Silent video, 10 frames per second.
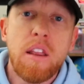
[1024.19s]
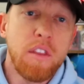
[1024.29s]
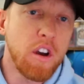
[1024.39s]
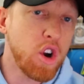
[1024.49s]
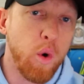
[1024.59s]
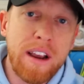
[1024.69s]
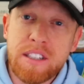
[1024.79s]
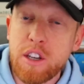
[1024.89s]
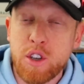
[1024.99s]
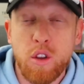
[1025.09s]

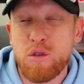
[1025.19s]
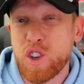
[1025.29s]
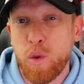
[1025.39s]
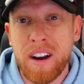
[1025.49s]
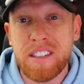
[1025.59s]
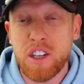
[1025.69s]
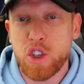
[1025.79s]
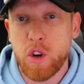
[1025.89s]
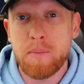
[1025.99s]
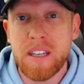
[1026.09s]
You saw those crazy
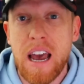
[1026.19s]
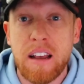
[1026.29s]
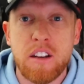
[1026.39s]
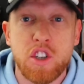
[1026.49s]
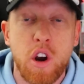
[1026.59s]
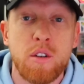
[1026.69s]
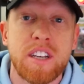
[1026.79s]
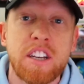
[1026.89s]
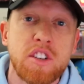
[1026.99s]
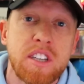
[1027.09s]
trips he had against Charles.
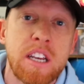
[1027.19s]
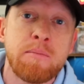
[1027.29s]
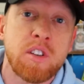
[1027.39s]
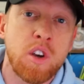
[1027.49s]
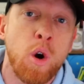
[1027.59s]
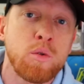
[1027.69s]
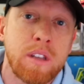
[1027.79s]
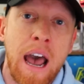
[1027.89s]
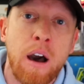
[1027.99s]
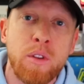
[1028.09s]
He just seems so
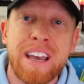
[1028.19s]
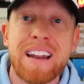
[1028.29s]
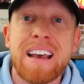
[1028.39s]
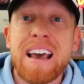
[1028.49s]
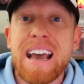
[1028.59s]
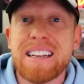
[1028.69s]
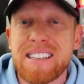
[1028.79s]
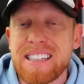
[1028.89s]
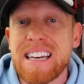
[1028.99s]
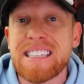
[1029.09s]
dialed in and
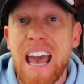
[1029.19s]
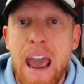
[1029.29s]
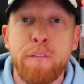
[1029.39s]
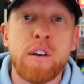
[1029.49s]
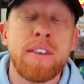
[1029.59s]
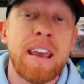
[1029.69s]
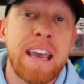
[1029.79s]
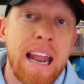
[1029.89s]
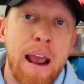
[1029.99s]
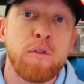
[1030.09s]
sees everything
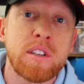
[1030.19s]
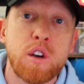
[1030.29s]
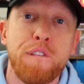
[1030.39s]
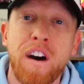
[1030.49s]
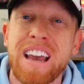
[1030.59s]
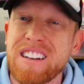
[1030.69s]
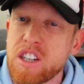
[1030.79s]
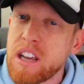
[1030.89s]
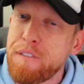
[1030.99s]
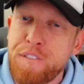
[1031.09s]
in every single fight. And
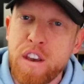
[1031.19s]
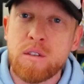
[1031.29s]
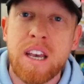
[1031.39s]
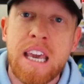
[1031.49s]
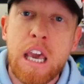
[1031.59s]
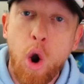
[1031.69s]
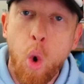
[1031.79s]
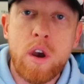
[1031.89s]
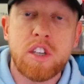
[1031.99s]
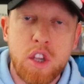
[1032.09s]
just, it feels like he
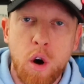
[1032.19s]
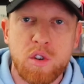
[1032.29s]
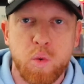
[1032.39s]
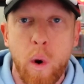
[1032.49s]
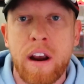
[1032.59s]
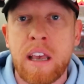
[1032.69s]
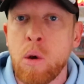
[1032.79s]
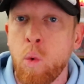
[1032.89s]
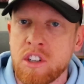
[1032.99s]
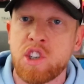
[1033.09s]
always knows where he
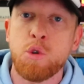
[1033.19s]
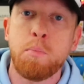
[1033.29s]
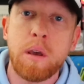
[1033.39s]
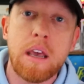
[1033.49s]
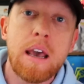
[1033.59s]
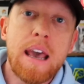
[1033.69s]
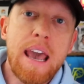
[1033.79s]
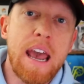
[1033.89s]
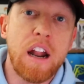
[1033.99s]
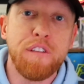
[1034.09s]
wants to be
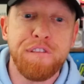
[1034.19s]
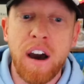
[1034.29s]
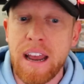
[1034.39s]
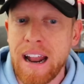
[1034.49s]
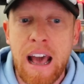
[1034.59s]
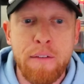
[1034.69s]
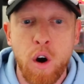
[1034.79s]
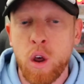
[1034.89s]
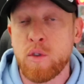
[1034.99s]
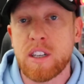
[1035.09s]
in a fight. And I have
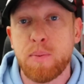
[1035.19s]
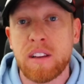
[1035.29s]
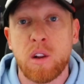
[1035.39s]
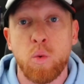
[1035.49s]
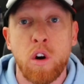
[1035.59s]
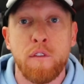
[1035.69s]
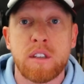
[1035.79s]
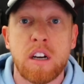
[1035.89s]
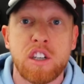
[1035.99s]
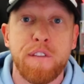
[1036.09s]
all the respect in the world for
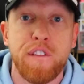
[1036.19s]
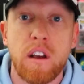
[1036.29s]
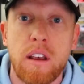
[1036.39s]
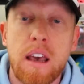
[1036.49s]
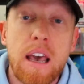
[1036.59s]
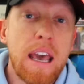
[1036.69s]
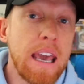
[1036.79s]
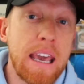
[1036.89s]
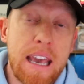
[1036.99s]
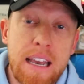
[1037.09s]
Touchy Feely.
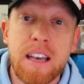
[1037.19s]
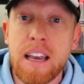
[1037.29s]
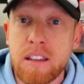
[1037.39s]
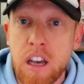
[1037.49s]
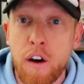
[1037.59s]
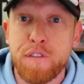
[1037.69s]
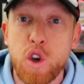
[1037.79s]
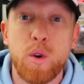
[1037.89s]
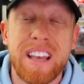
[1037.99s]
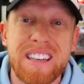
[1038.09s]
He is a tough
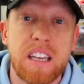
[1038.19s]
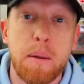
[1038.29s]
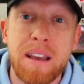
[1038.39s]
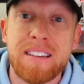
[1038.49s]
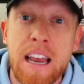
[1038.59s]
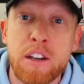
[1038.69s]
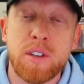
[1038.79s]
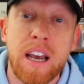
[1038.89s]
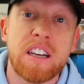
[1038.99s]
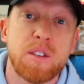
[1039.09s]
dude. He is going to be a
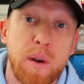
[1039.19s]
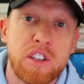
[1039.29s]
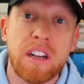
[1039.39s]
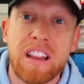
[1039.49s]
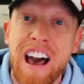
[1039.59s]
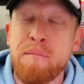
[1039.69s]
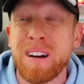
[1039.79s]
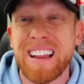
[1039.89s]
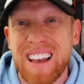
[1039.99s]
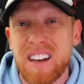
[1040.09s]
dangerous guy, especially live,
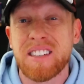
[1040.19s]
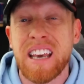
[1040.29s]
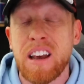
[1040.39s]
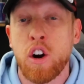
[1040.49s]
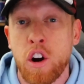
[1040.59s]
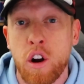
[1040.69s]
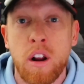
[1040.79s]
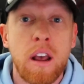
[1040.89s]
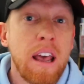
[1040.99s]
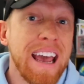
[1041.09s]
but he does get
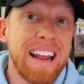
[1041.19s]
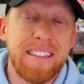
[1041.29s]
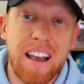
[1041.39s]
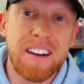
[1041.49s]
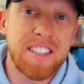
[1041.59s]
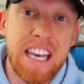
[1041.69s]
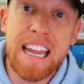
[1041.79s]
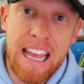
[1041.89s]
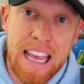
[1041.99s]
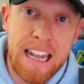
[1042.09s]
hurt and he does
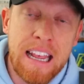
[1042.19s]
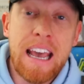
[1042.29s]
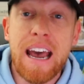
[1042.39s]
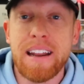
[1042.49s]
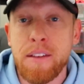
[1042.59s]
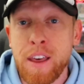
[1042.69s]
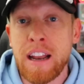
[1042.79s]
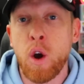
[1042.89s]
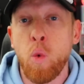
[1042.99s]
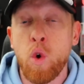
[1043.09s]
get hit. And
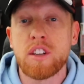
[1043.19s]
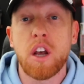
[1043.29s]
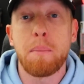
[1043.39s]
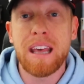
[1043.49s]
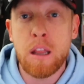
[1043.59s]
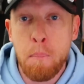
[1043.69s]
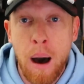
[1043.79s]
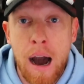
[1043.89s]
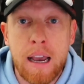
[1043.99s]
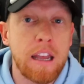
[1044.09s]
Nathaniel Wood is going to be in the
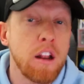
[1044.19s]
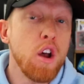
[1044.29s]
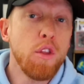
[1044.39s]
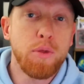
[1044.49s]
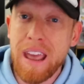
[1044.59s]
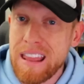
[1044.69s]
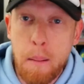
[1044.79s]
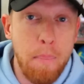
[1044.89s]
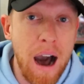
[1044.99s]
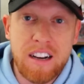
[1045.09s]
pocket, in
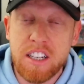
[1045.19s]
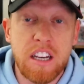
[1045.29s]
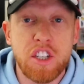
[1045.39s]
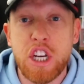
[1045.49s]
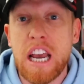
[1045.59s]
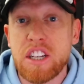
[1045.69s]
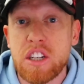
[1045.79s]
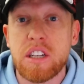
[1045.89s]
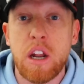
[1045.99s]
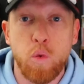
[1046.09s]
the boxing
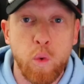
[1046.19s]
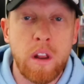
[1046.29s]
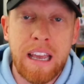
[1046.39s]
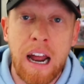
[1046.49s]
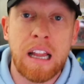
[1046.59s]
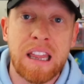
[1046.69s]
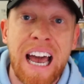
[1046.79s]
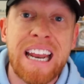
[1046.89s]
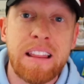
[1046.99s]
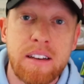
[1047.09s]
exchanges, and really kind of
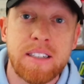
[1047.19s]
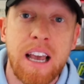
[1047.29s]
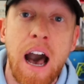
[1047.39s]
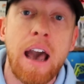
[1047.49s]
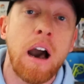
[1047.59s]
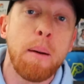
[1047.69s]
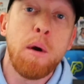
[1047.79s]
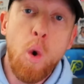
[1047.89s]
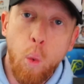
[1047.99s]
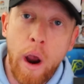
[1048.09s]
lighting this guy
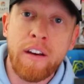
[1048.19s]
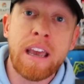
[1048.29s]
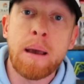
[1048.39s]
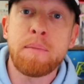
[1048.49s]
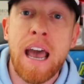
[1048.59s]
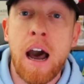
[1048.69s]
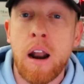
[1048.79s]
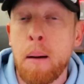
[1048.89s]
up, wearing him down.